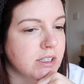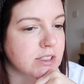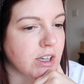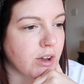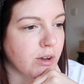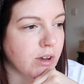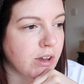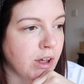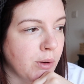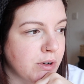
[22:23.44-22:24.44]
So
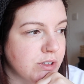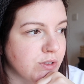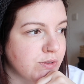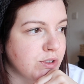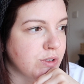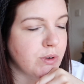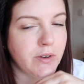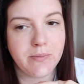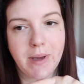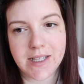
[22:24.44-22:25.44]
I want to sort of do,
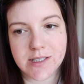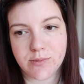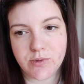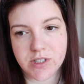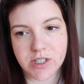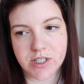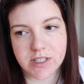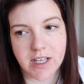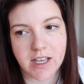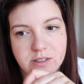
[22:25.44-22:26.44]
I've made some more
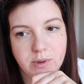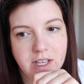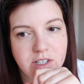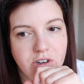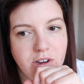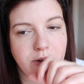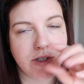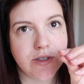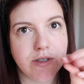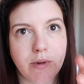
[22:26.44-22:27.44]
dishes there, so when they're dry I want
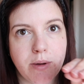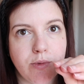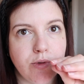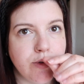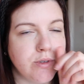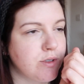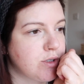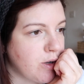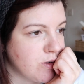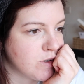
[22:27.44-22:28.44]
to do some like more
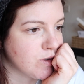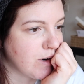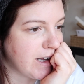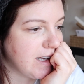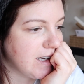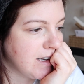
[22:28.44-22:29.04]
toadstool-y